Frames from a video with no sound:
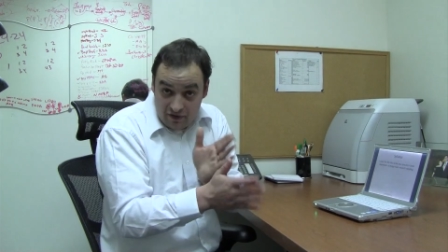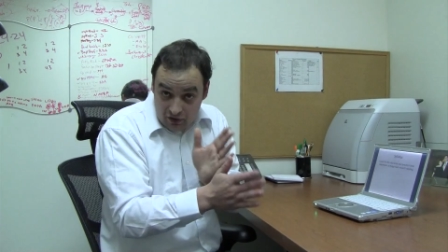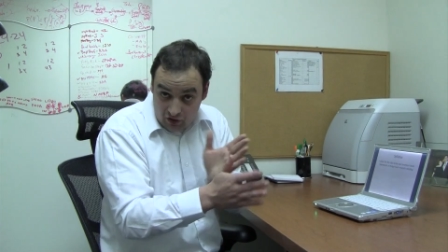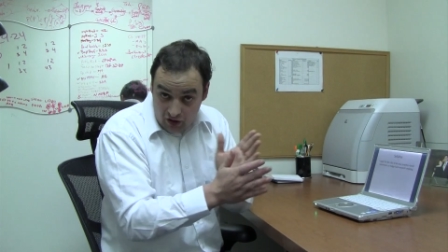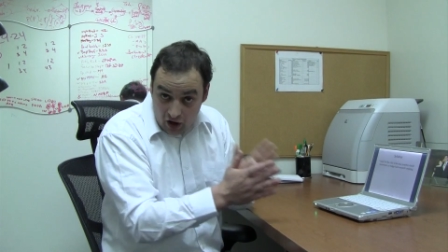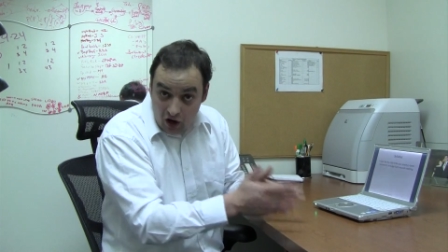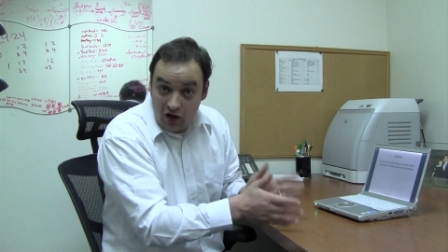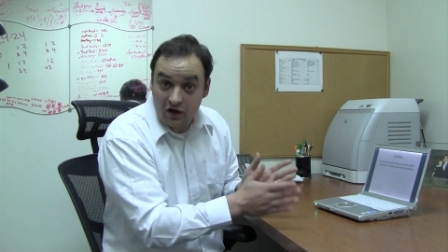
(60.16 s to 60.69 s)

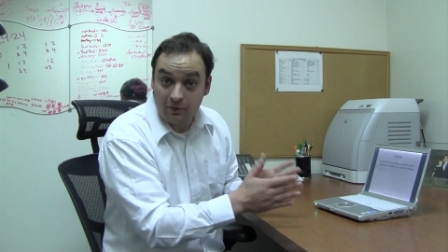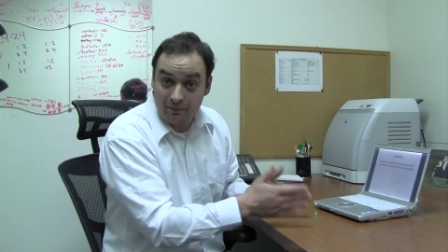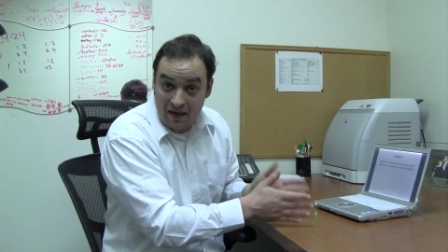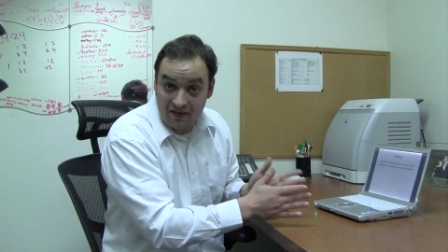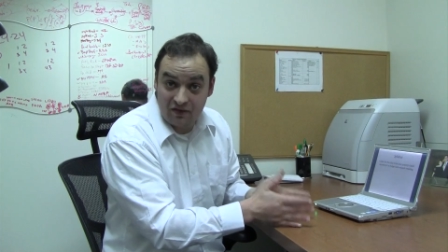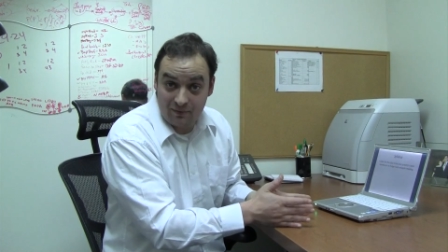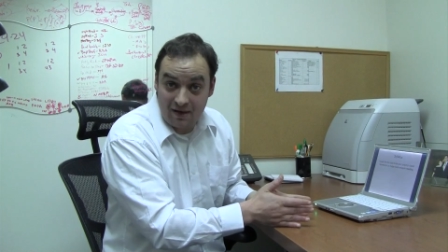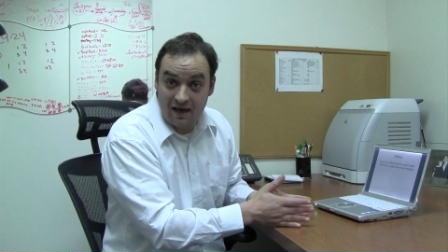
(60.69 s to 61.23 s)
There are
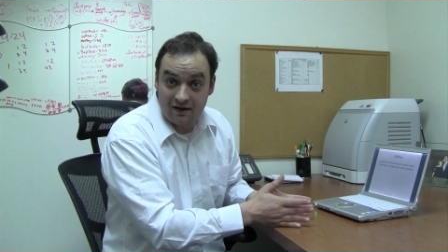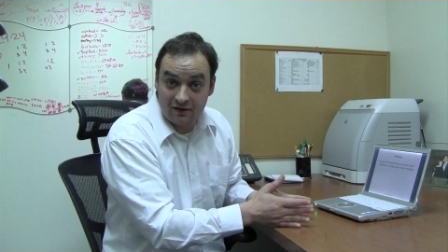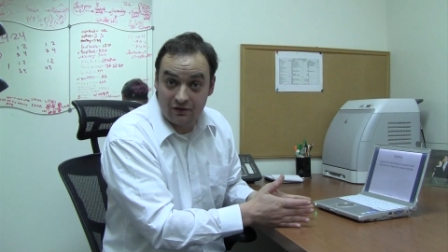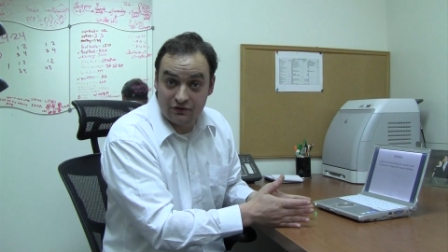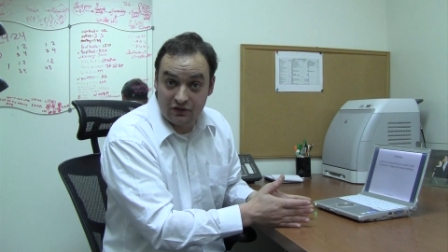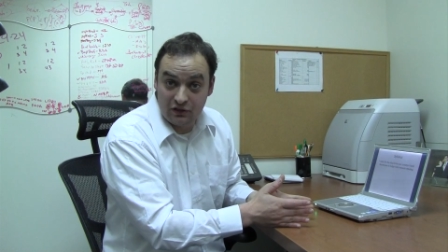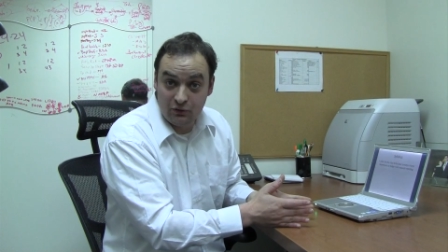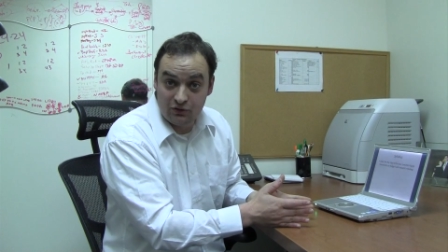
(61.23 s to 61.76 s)

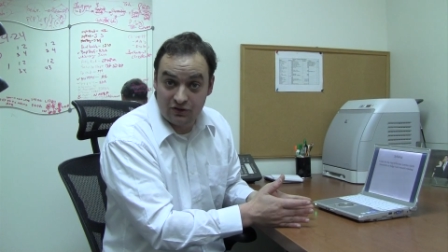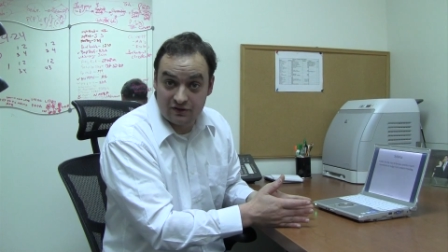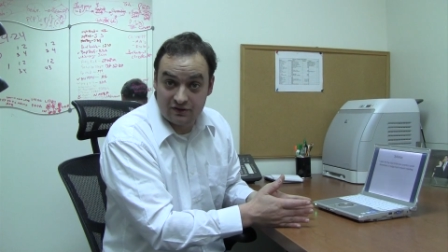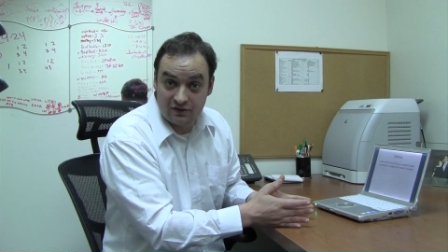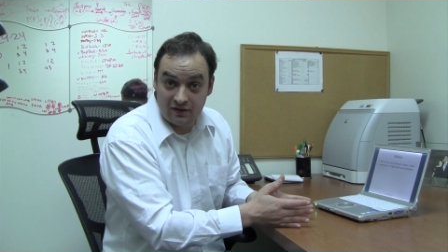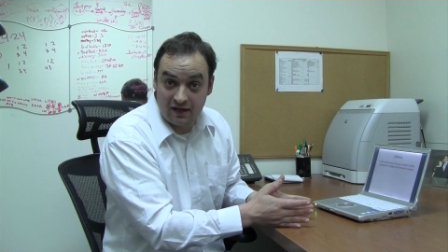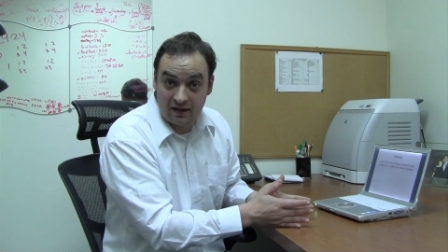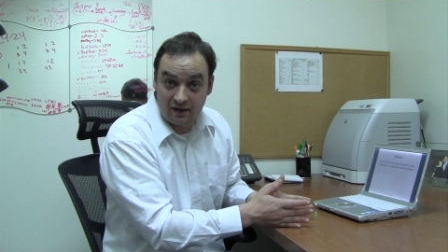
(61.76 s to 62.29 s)
mathematical solutions
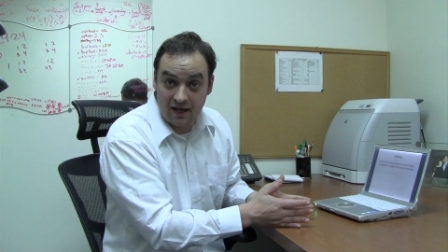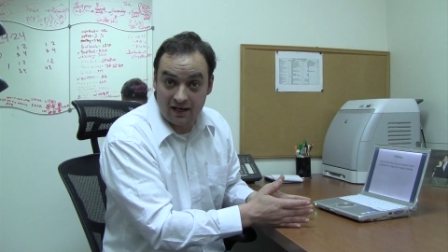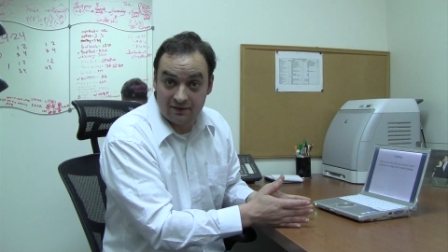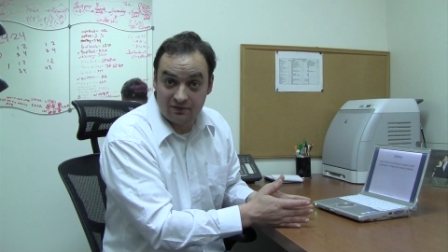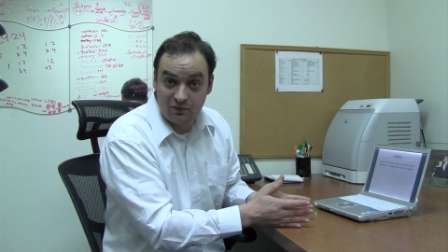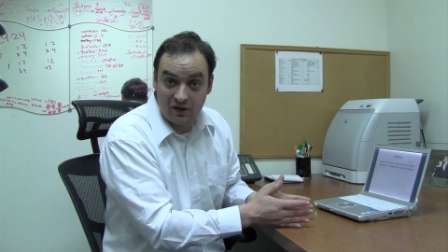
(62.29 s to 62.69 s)
to that kind of